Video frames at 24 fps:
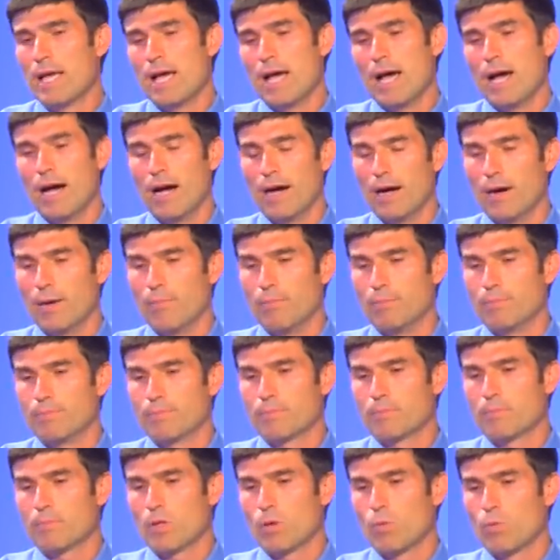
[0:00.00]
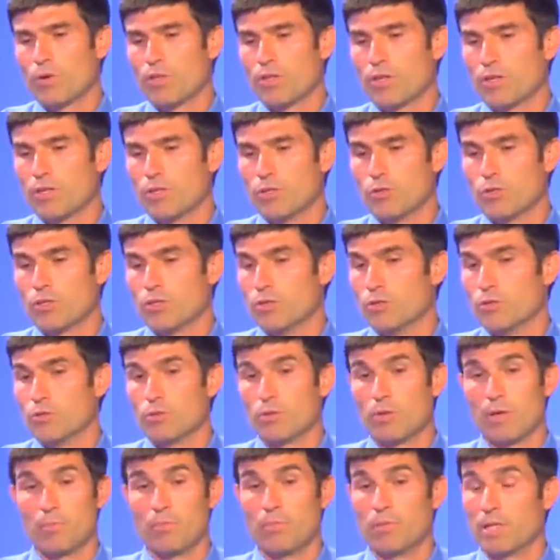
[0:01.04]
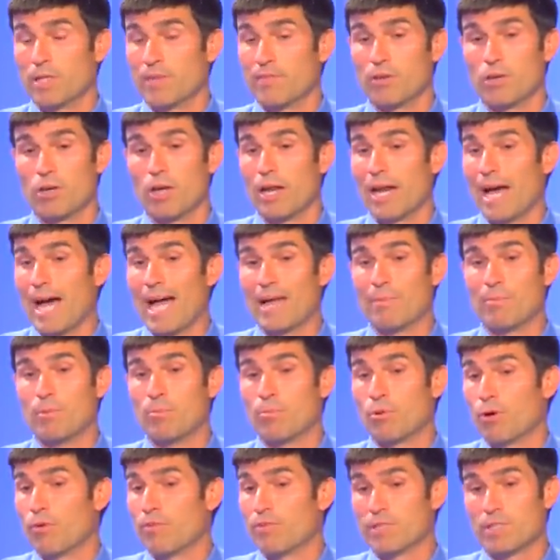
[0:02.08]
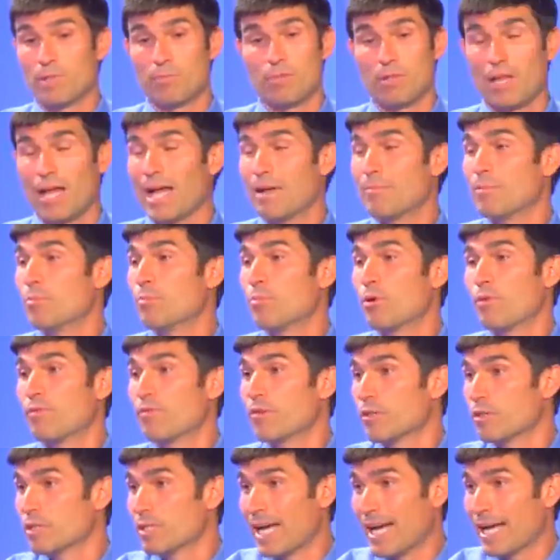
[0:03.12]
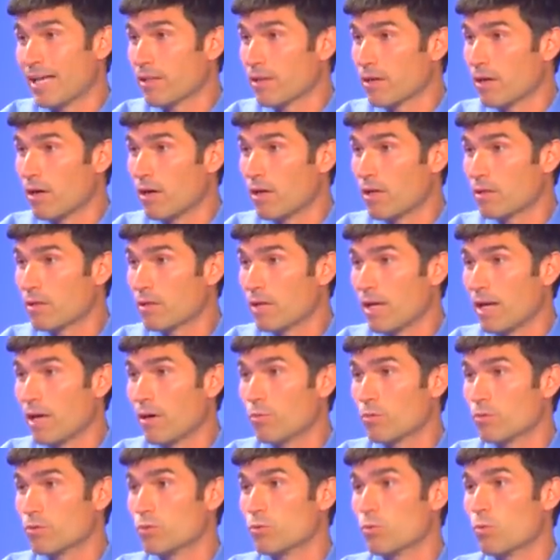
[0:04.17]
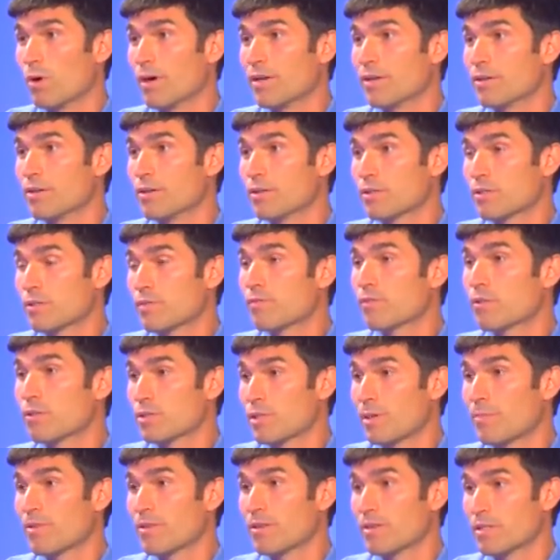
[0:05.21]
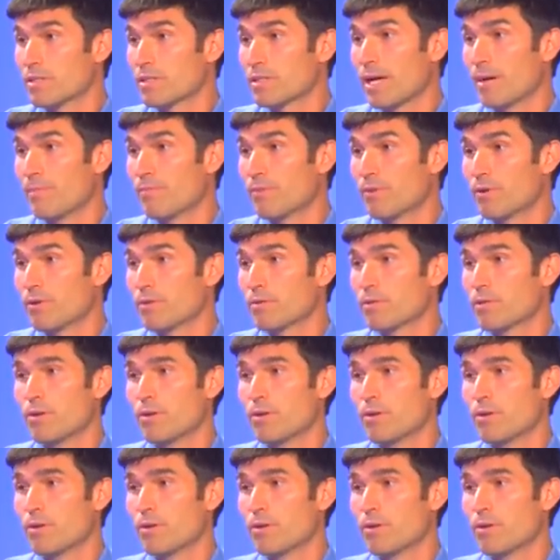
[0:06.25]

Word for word: Um, where you can you can use, believe it or not, ibuprofen, simple ibuprofen or Tylenol uh, will do wonders for some of the discomfort.